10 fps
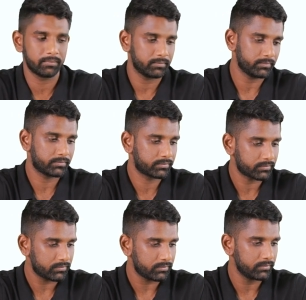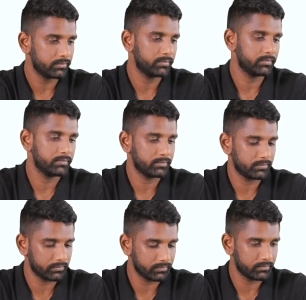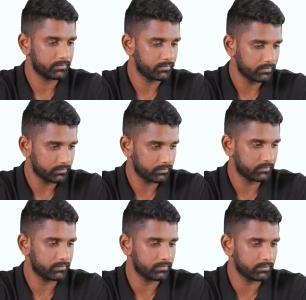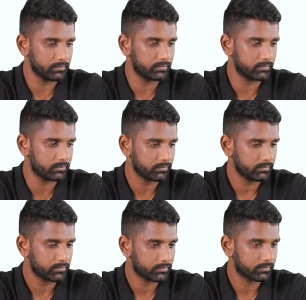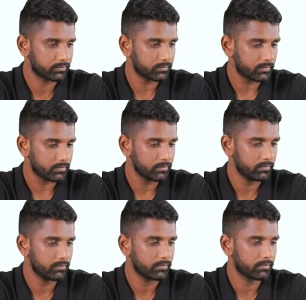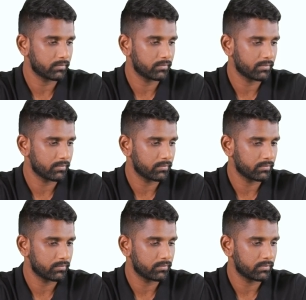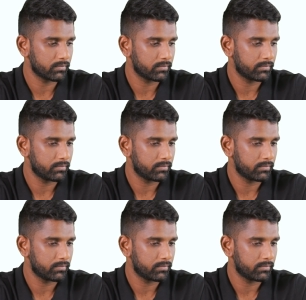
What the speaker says: [no speech]